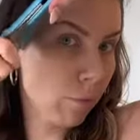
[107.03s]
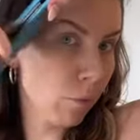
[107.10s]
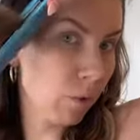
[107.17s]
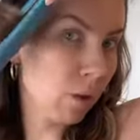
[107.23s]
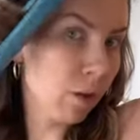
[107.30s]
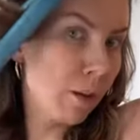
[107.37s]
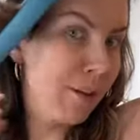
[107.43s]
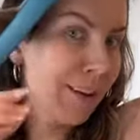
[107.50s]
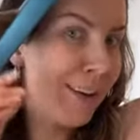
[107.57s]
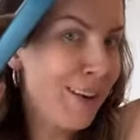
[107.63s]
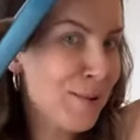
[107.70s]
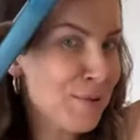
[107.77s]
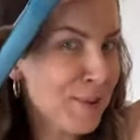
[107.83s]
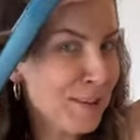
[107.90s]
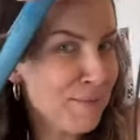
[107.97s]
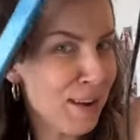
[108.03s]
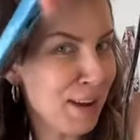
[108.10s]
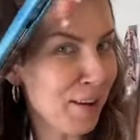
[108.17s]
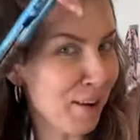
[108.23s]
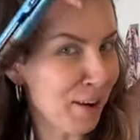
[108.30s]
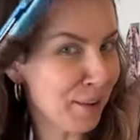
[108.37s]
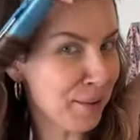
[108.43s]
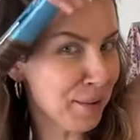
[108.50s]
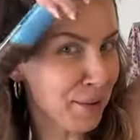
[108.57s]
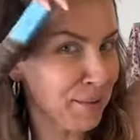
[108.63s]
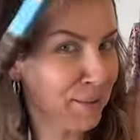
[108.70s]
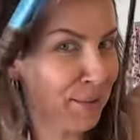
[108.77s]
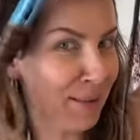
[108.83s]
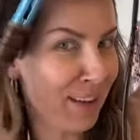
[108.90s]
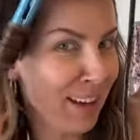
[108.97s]
it would be awkward
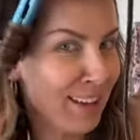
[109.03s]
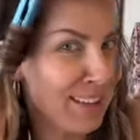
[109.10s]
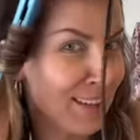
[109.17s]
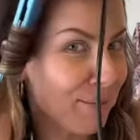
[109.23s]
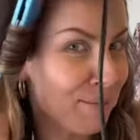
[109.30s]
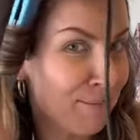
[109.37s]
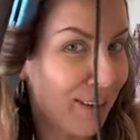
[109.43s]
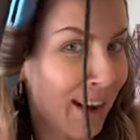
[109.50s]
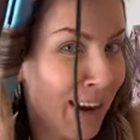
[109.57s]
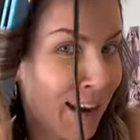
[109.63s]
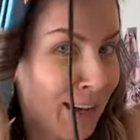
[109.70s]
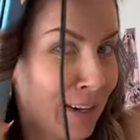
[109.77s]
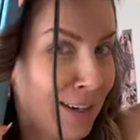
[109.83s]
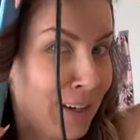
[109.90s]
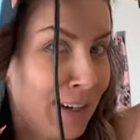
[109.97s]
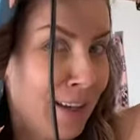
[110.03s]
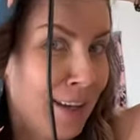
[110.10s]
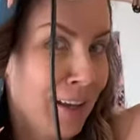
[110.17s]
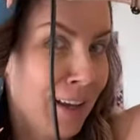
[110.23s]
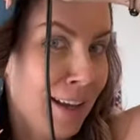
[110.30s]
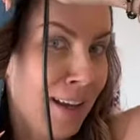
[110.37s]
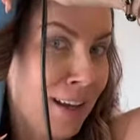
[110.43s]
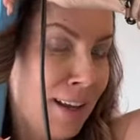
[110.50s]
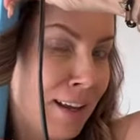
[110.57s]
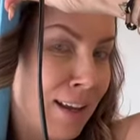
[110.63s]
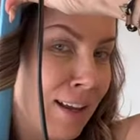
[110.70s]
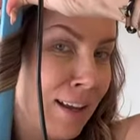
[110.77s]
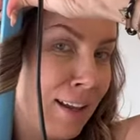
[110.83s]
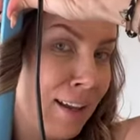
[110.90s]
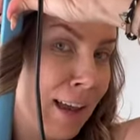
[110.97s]
because I'm right-handed.
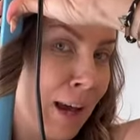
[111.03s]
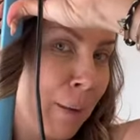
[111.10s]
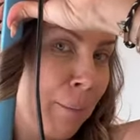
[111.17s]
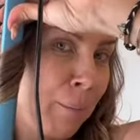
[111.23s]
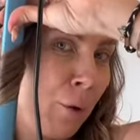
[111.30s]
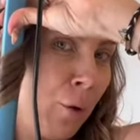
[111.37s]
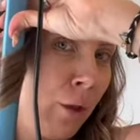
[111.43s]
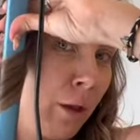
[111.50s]
Clamp, pull it